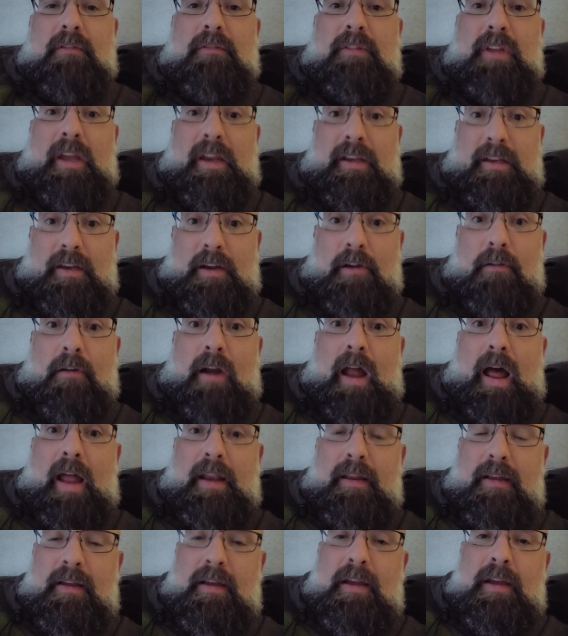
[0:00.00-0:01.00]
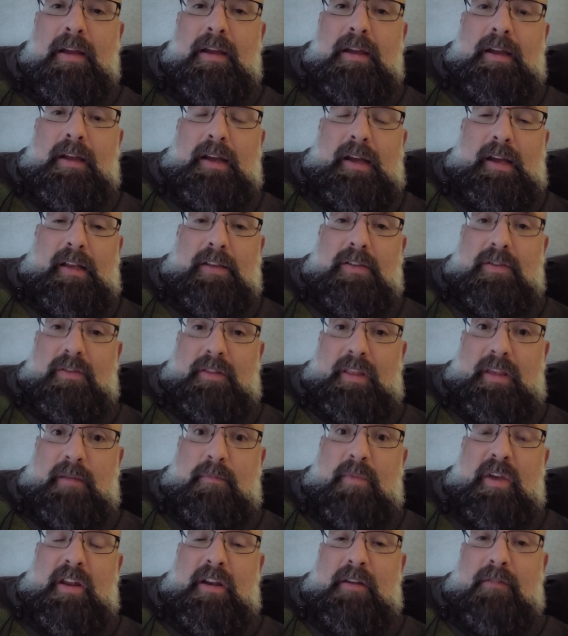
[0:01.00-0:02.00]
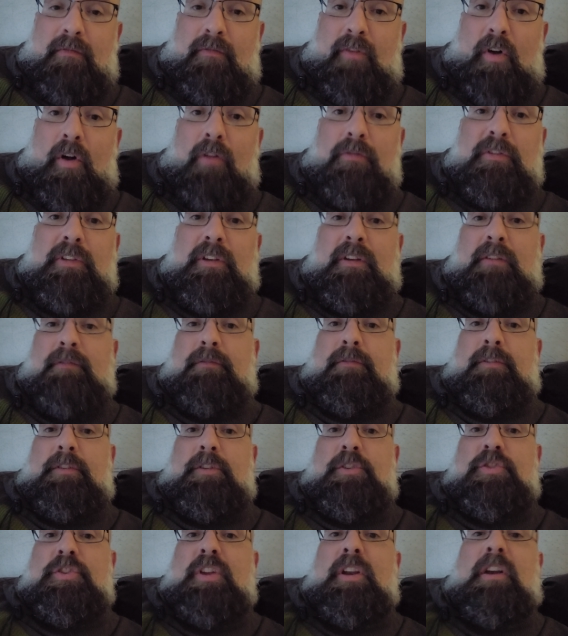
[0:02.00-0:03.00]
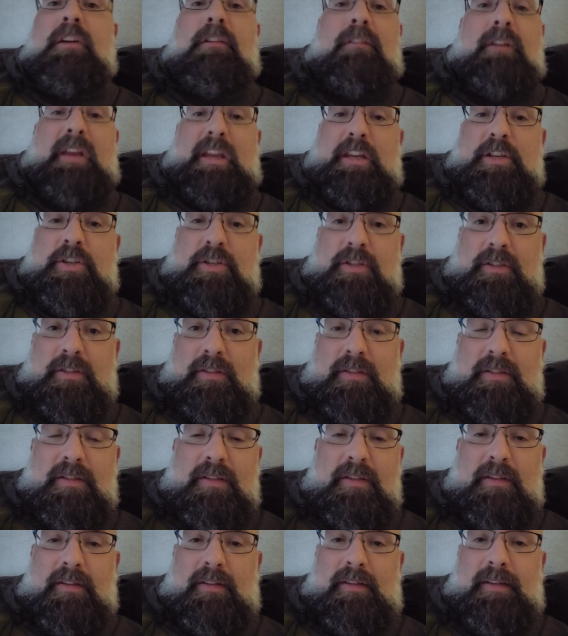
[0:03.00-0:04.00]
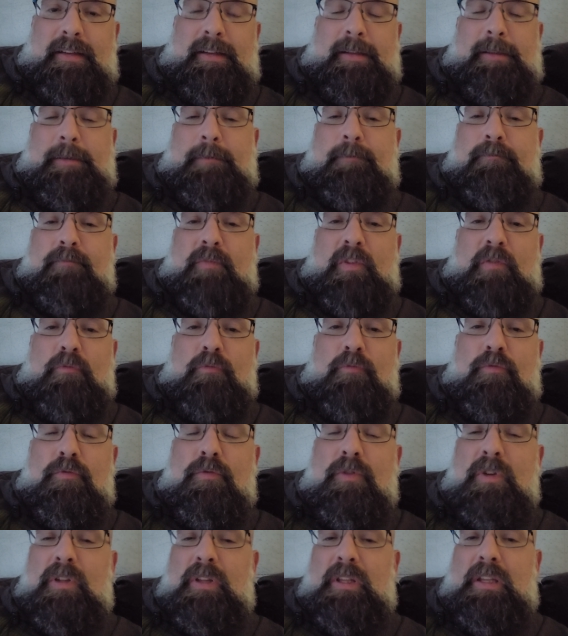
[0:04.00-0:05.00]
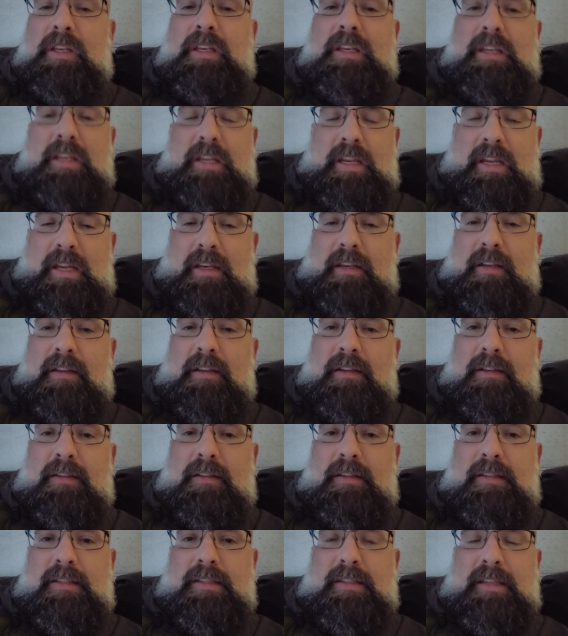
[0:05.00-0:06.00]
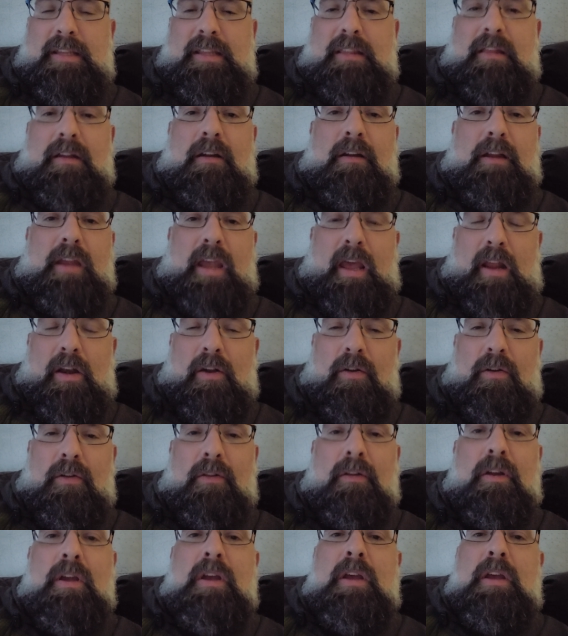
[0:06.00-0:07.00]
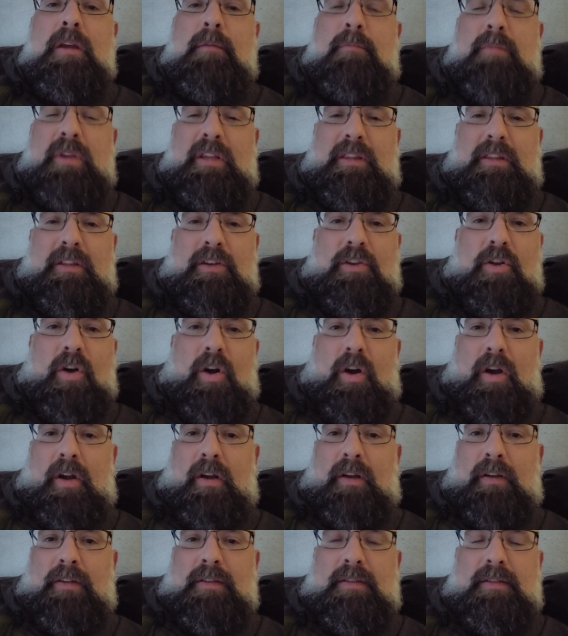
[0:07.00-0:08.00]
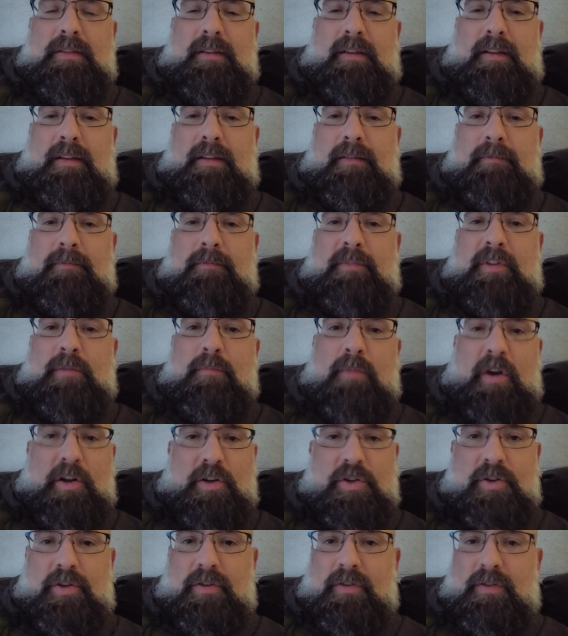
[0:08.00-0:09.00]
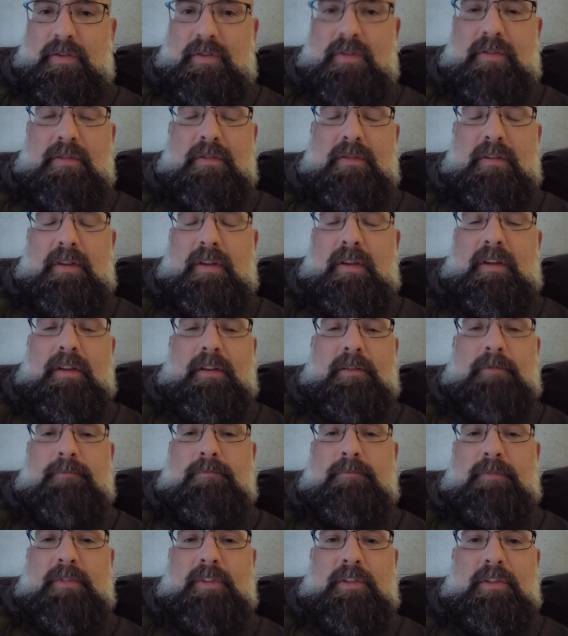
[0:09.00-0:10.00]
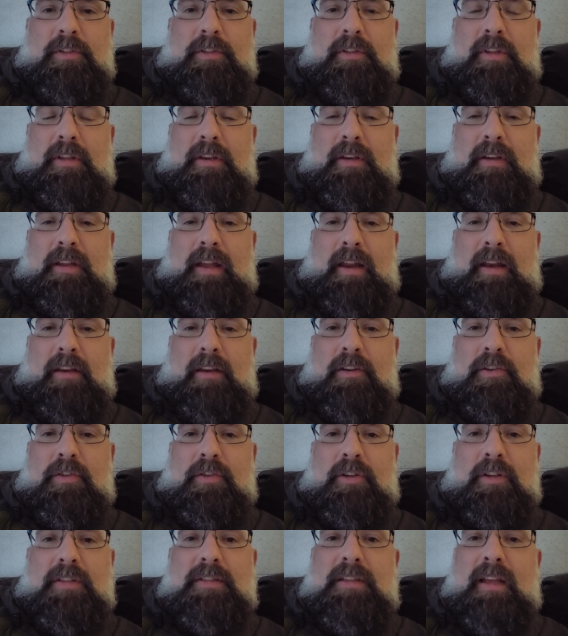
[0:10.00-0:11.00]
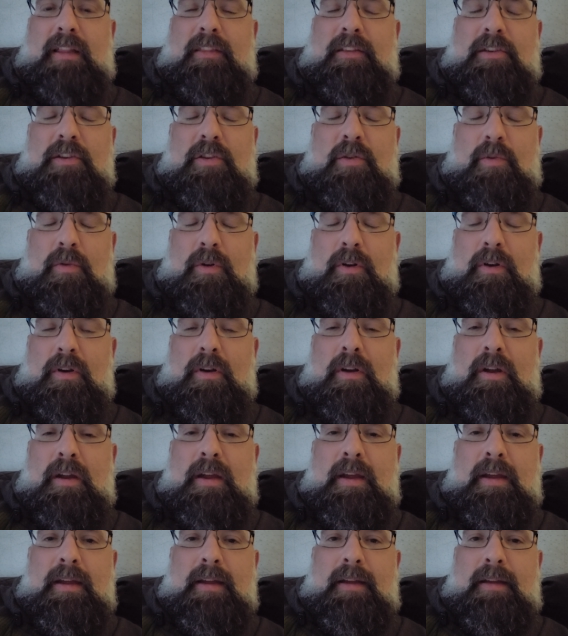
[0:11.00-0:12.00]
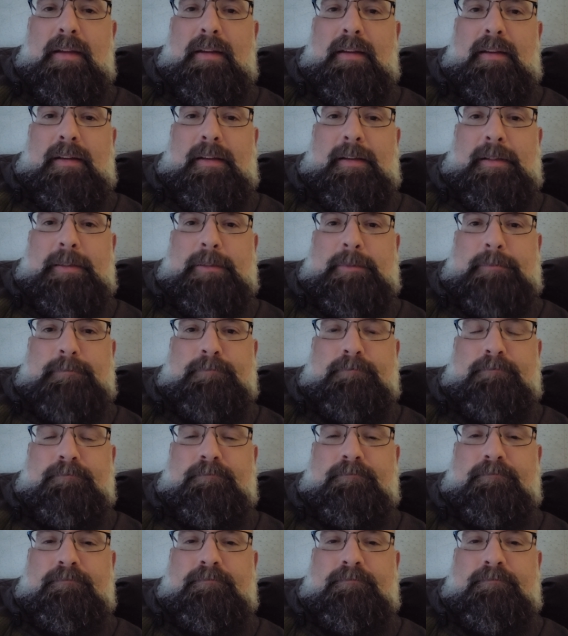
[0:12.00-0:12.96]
of the Iditarod. Uh, so they've been involved in it for generations. Um, really neat to see their kennel, meet the dogs, um, the mushers um, that, that kind of took us on the tour um,